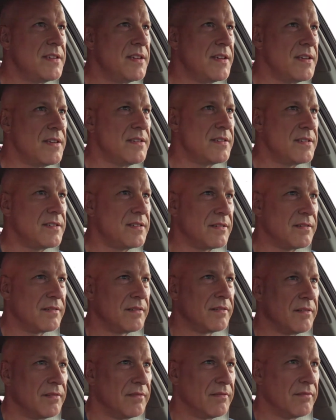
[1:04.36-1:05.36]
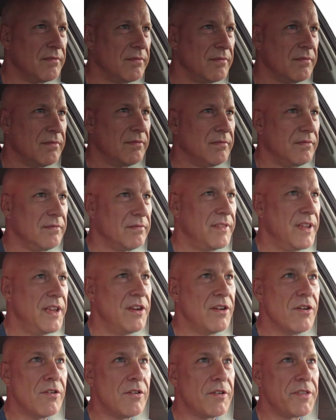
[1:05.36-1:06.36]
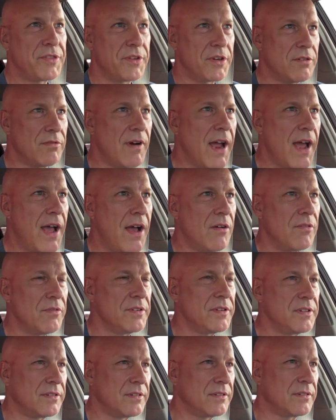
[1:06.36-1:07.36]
is the earth, the ground,